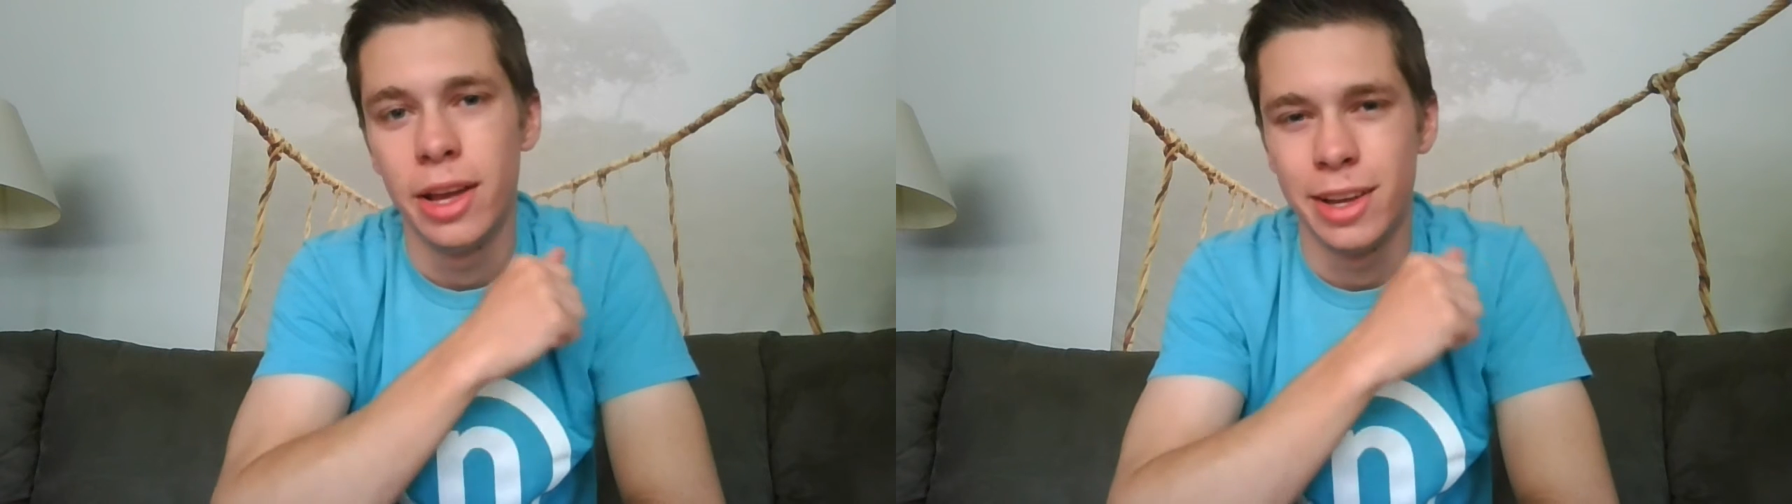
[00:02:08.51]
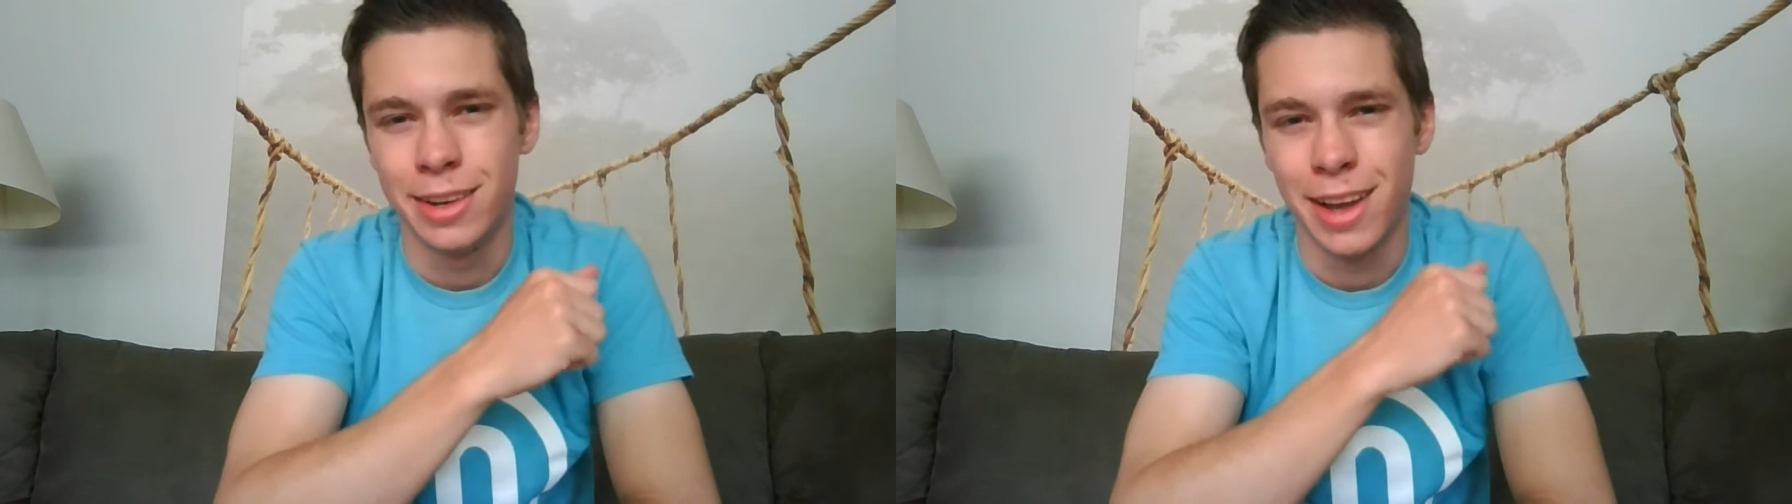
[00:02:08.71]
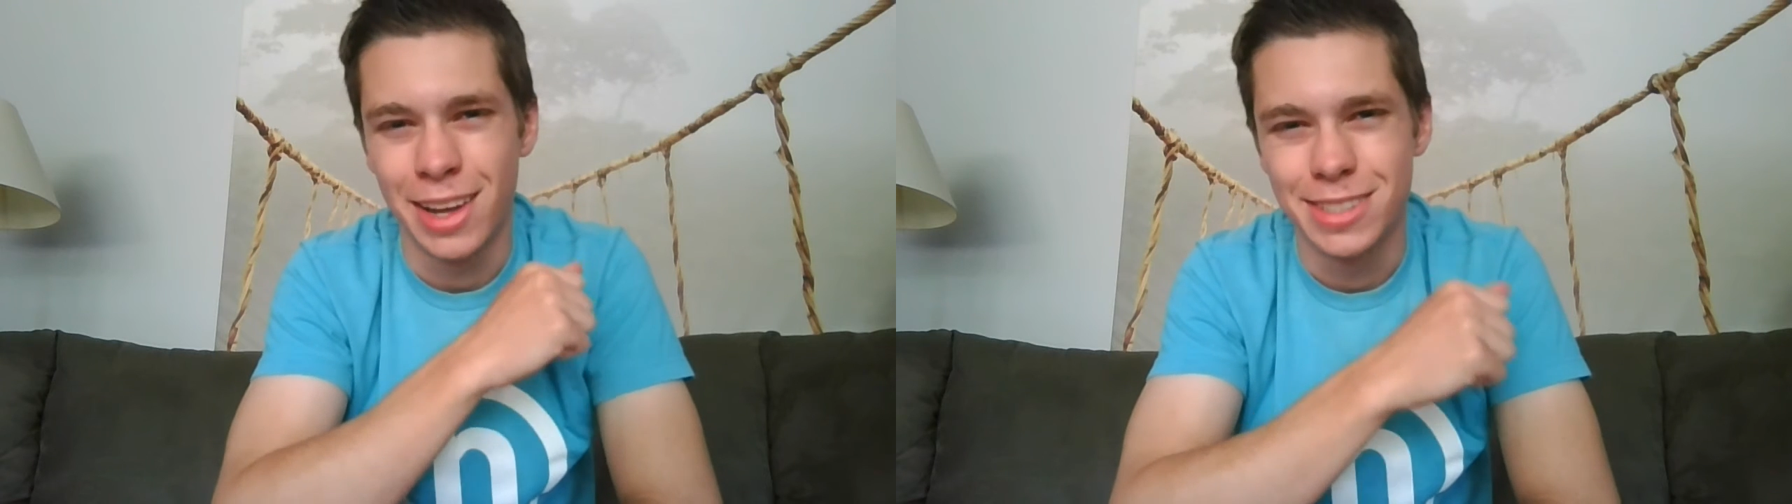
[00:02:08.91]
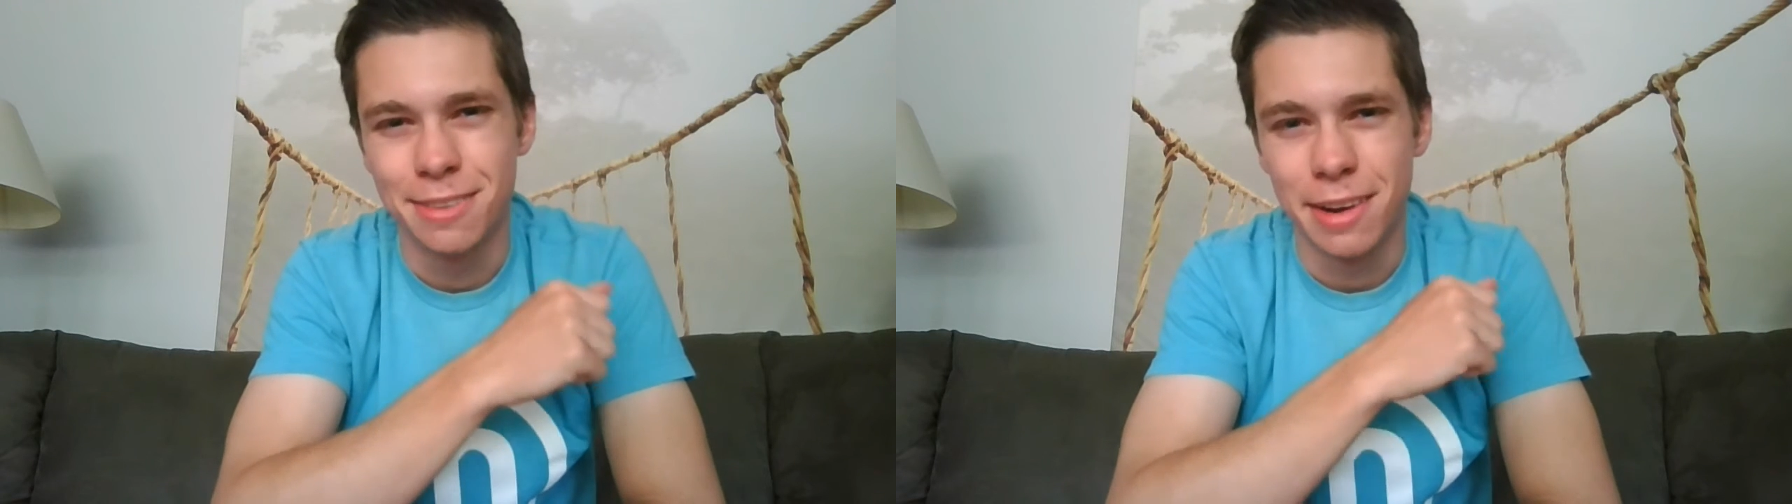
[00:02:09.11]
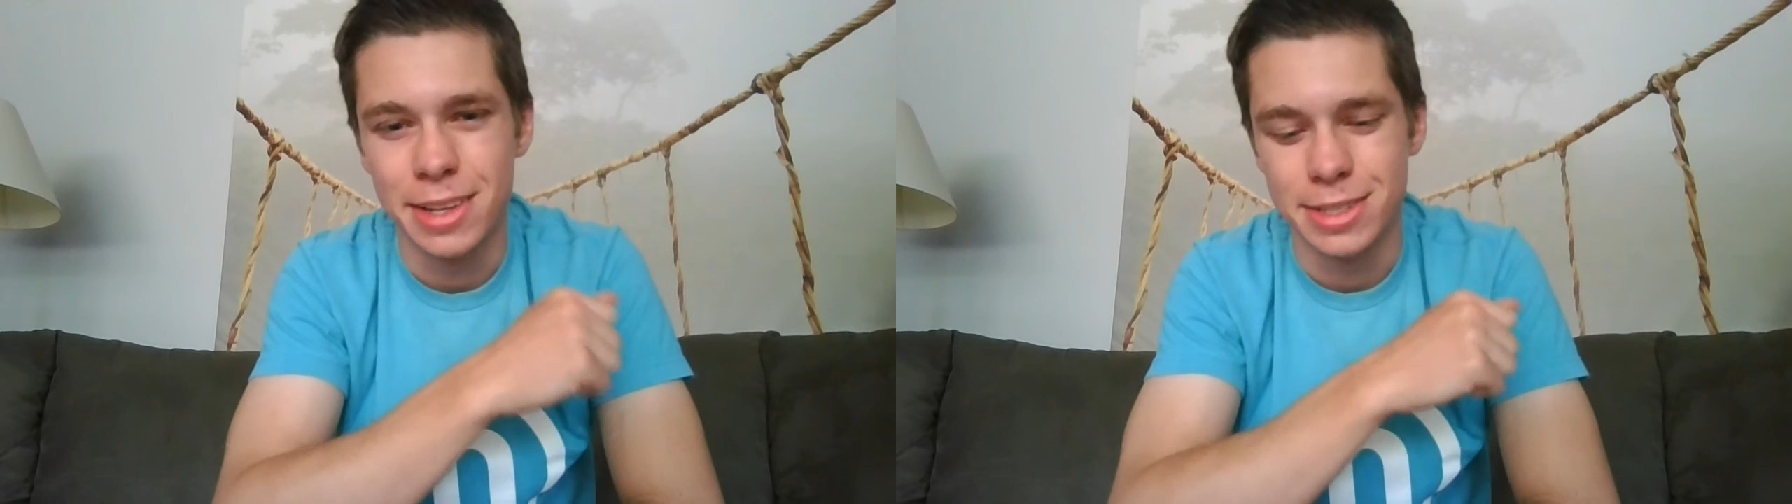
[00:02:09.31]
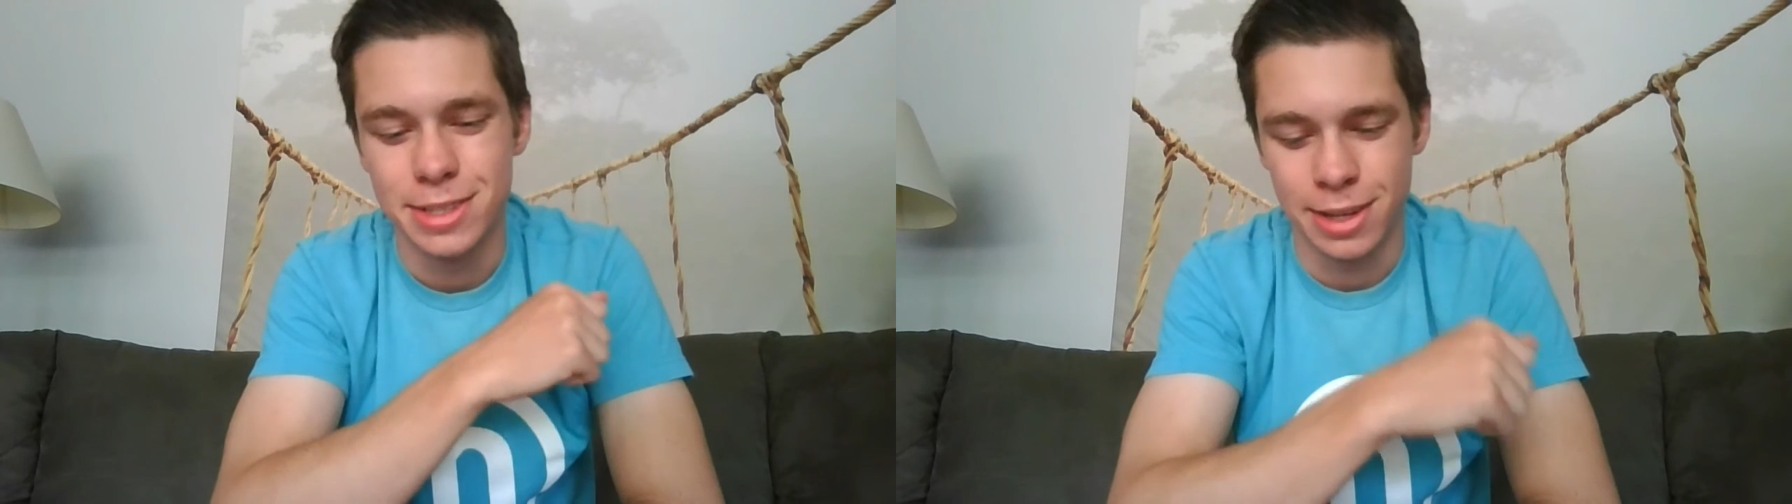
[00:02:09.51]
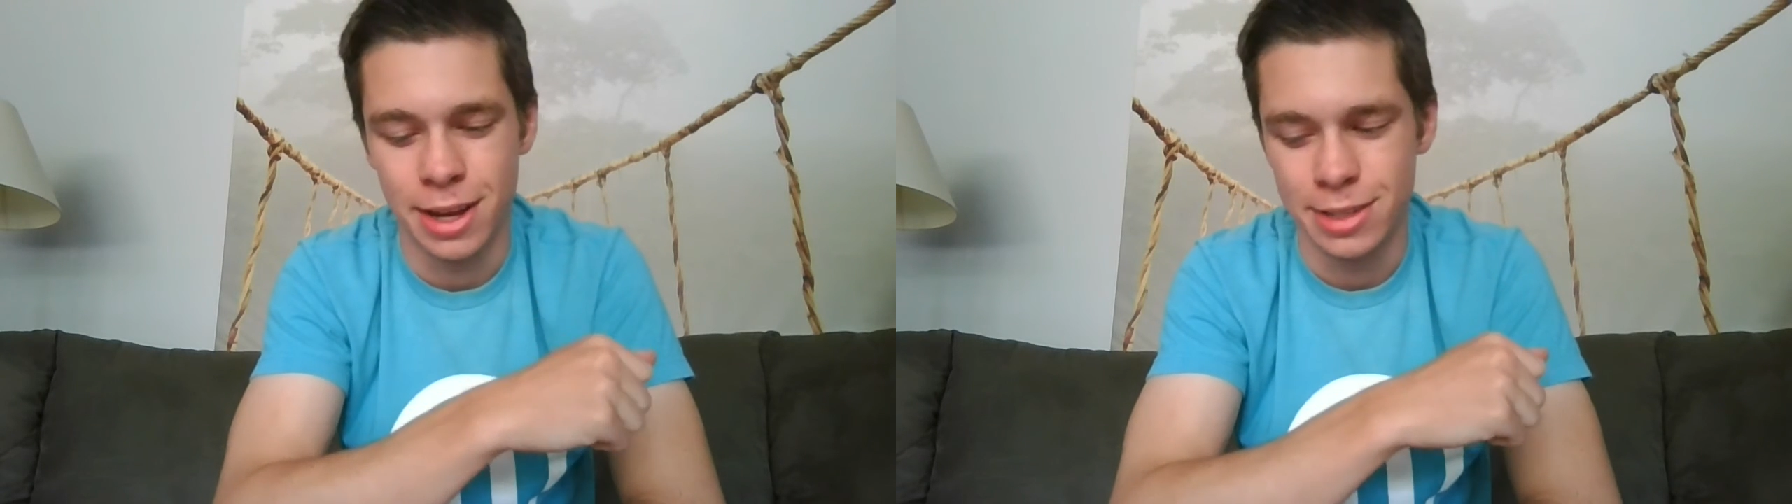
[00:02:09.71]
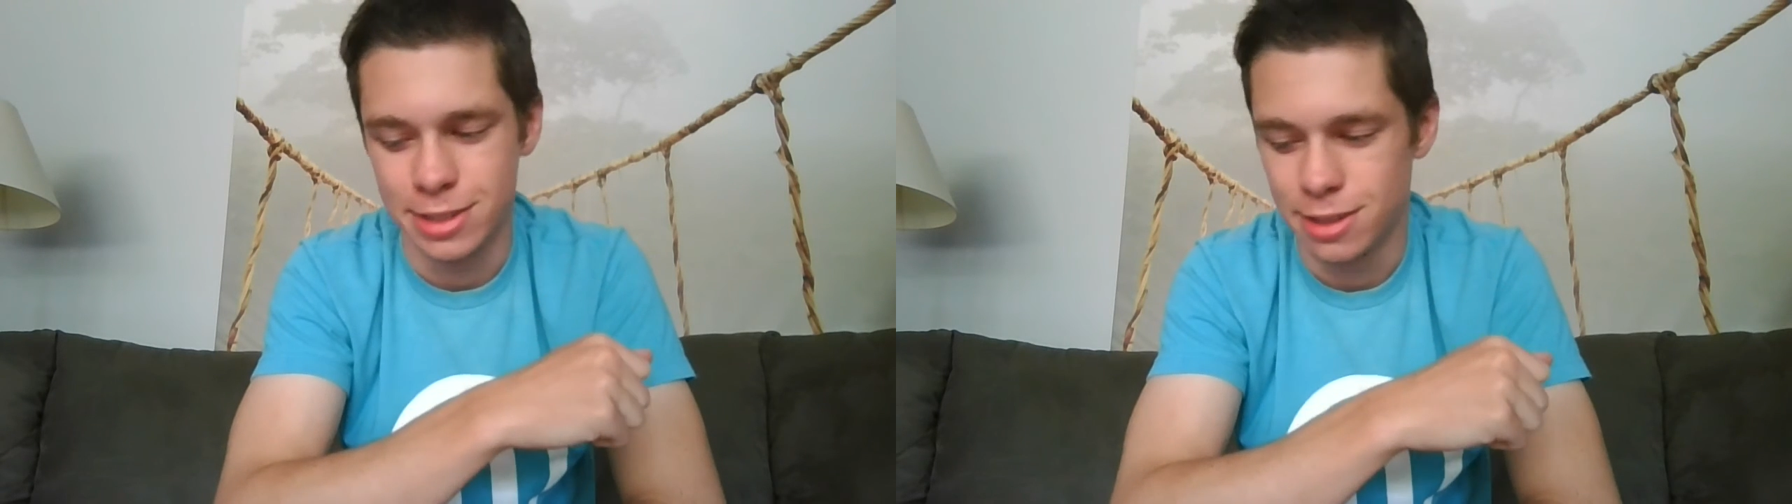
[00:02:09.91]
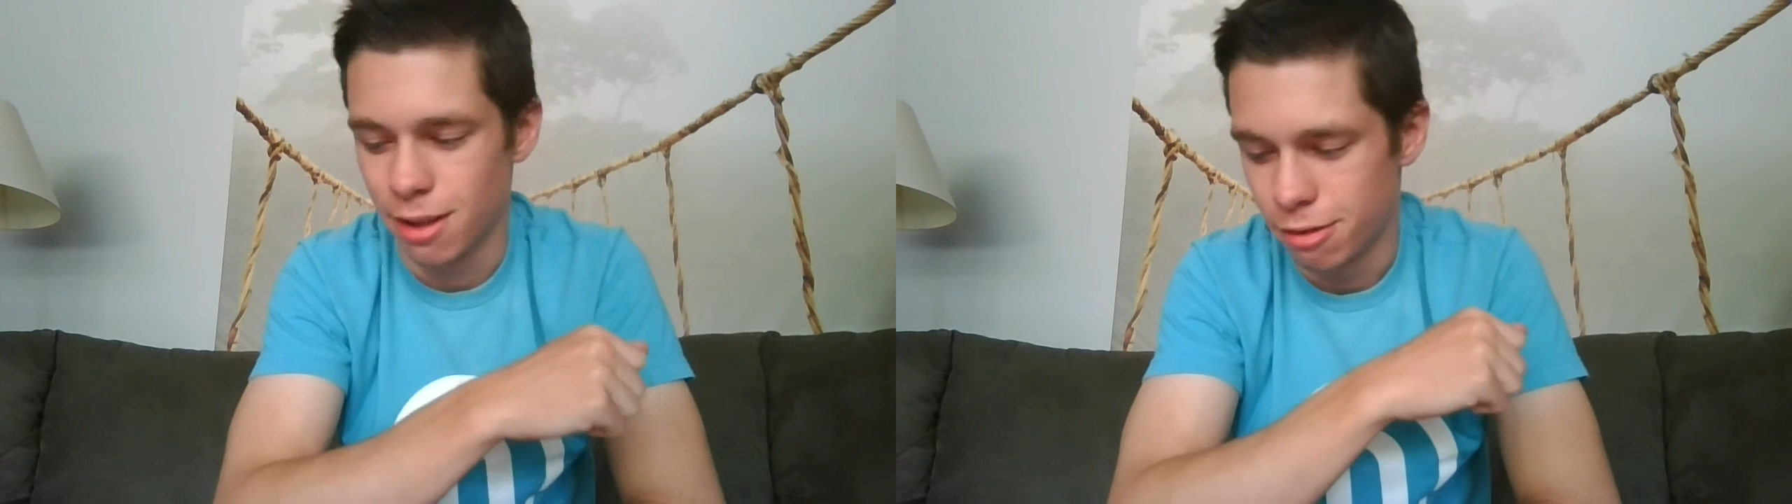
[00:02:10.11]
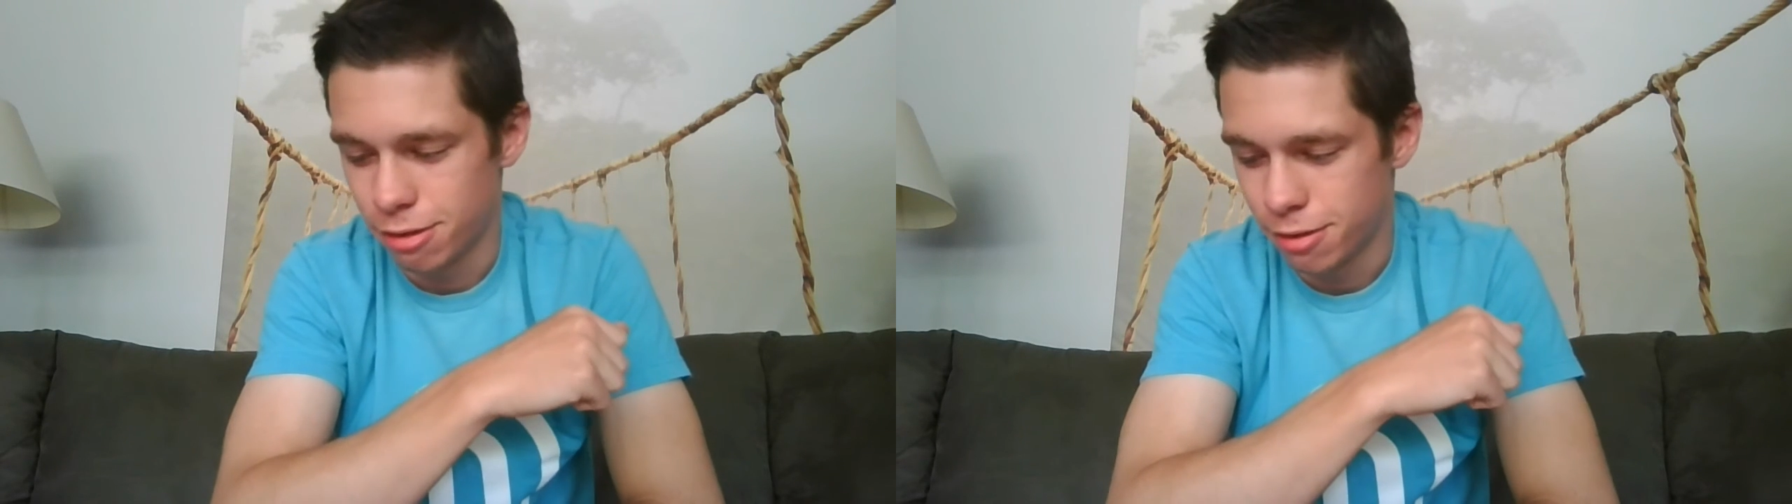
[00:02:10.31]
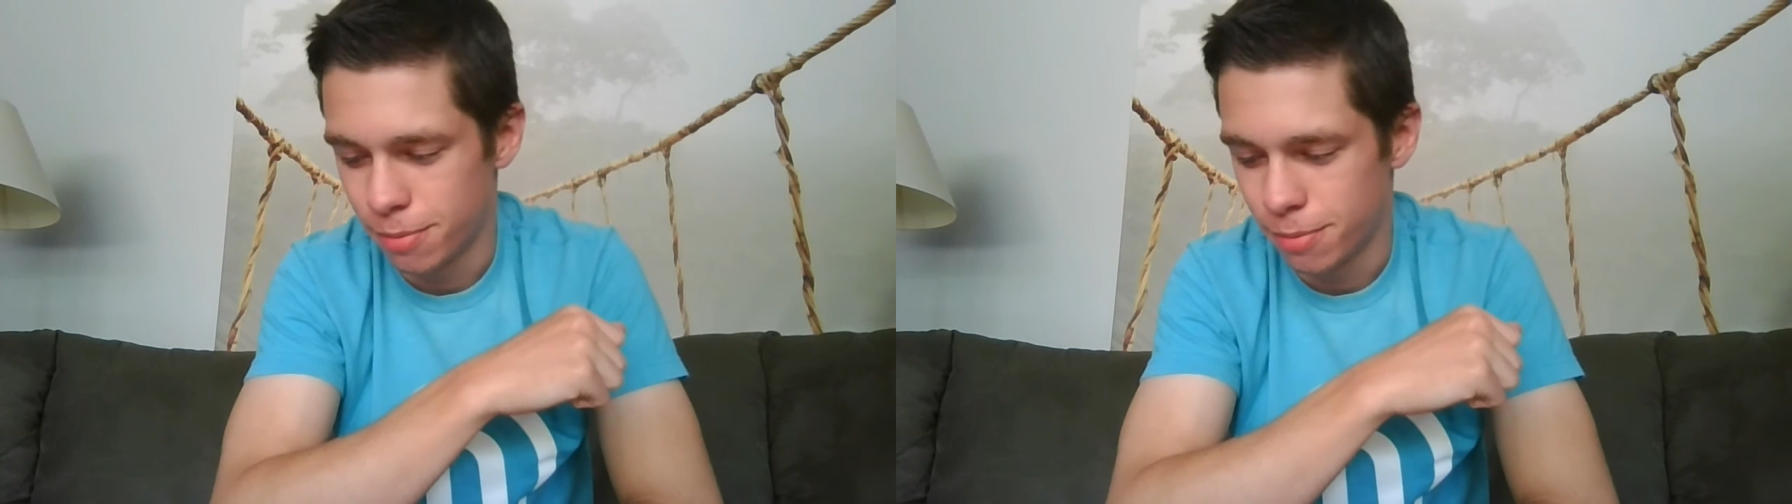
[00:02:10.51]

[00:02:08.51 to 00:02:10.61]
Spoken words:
in God's grace and God's love.